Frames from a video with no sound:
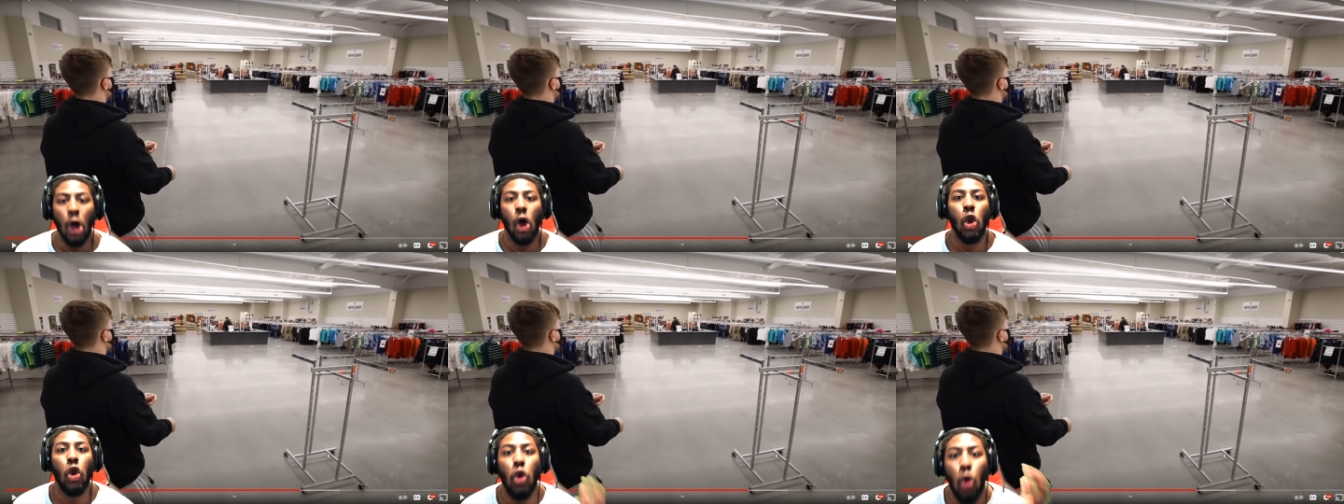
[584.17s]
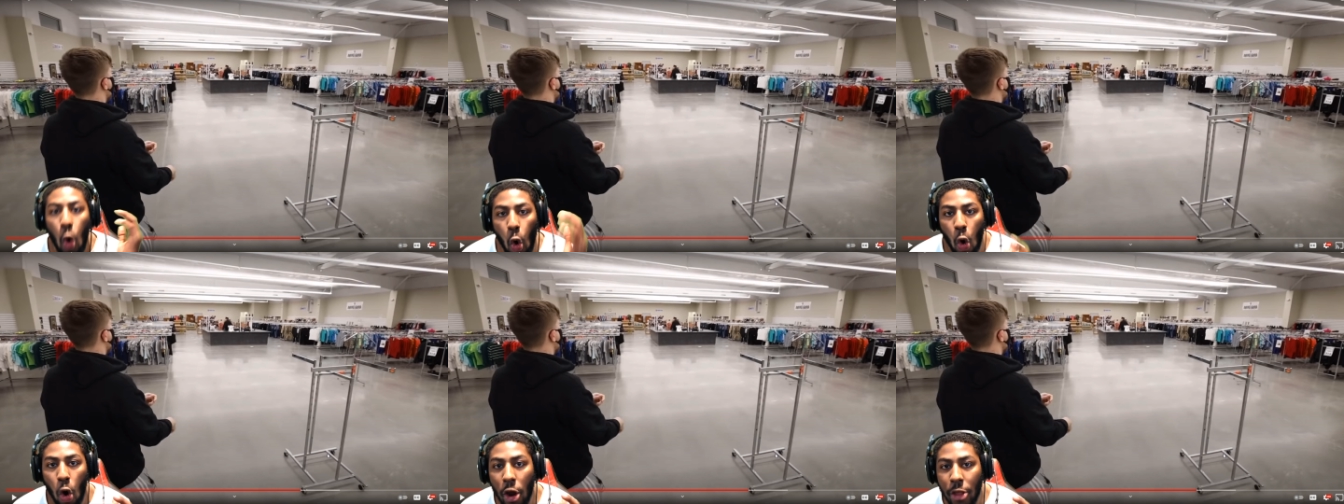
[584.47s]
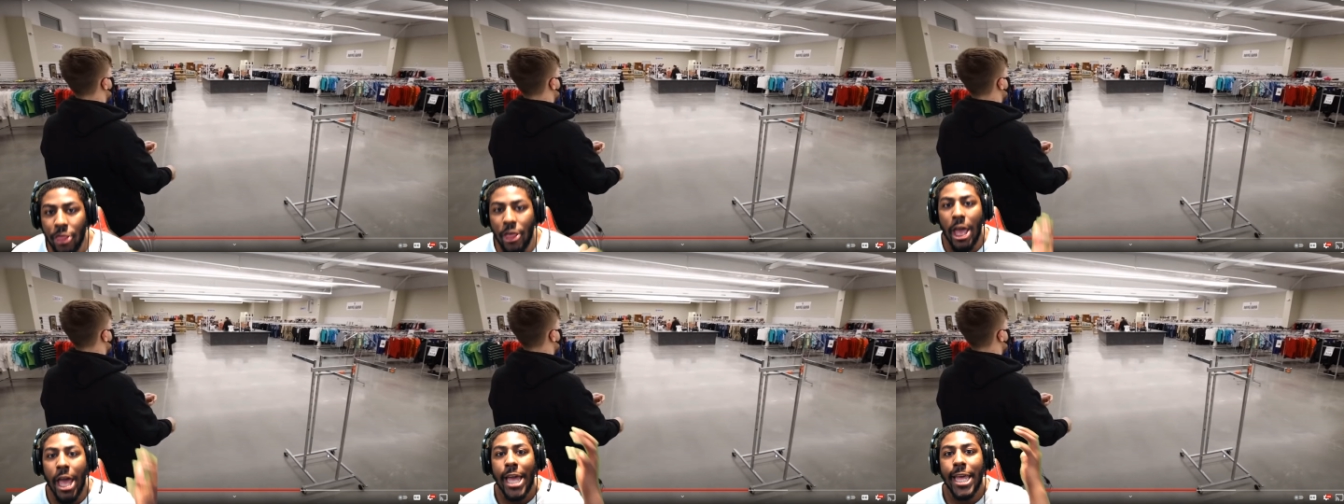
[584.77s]

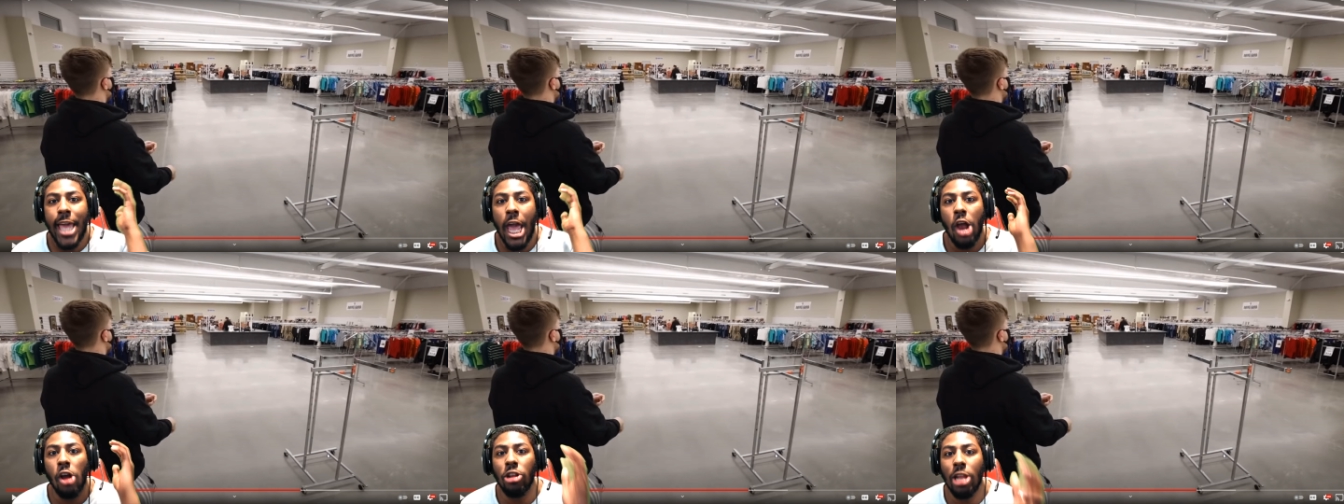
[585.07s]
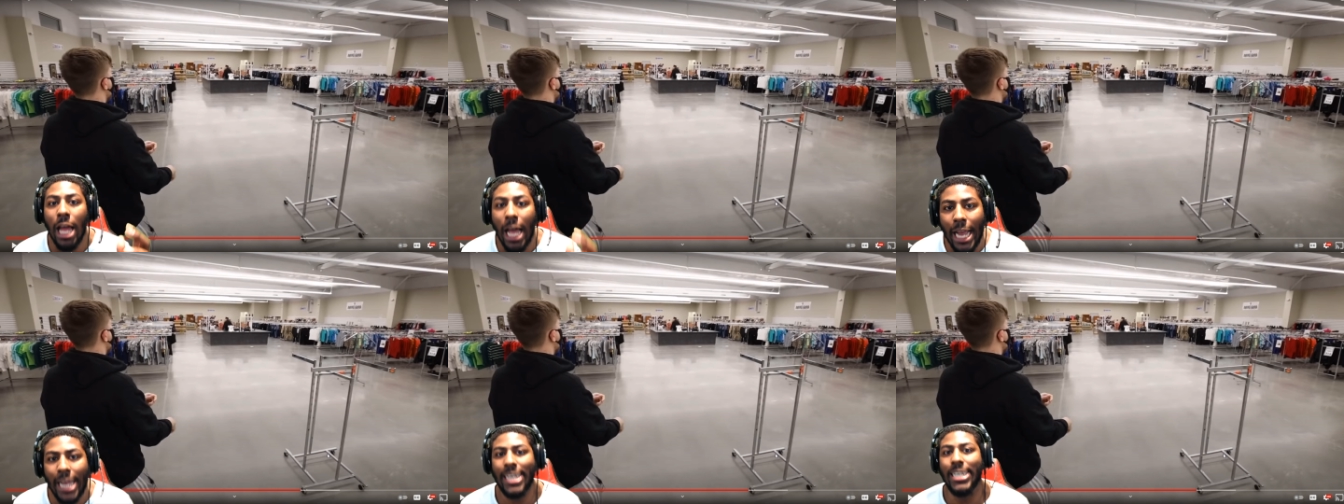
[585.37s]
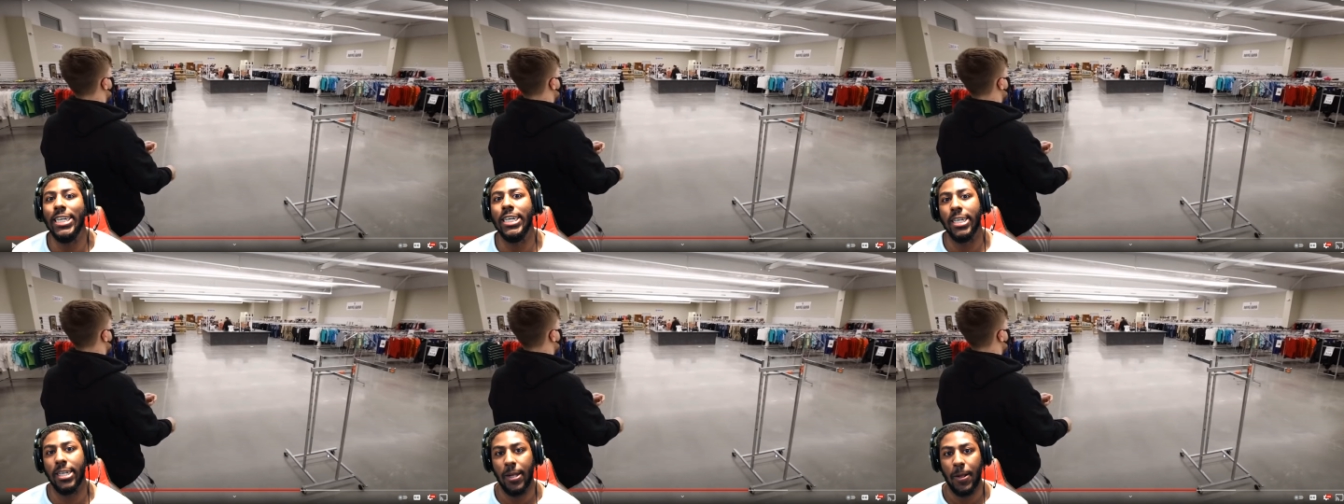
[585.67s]
North
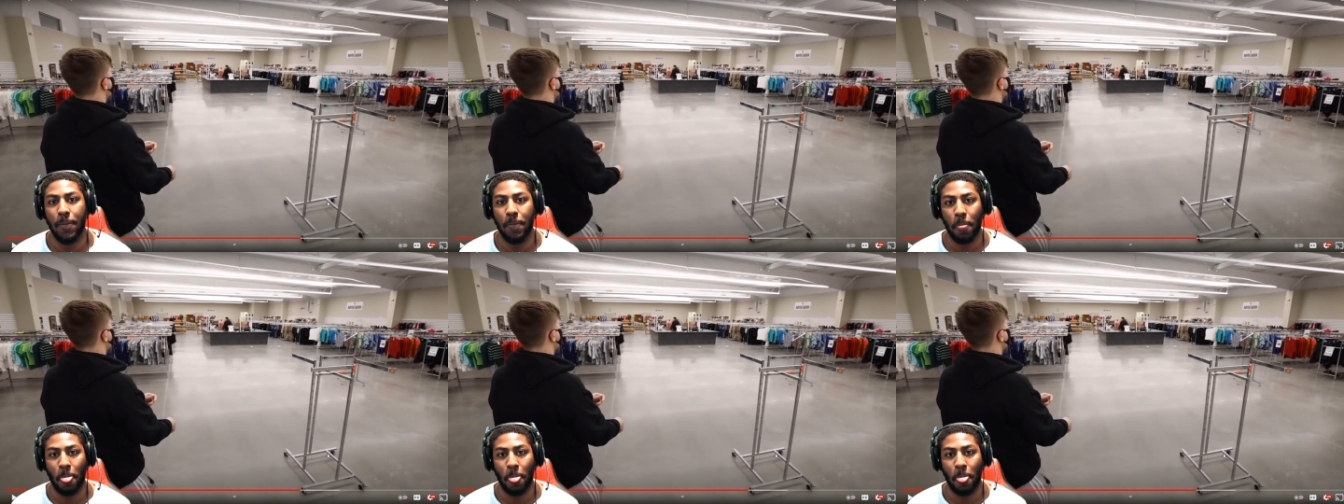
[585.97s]
Carolina.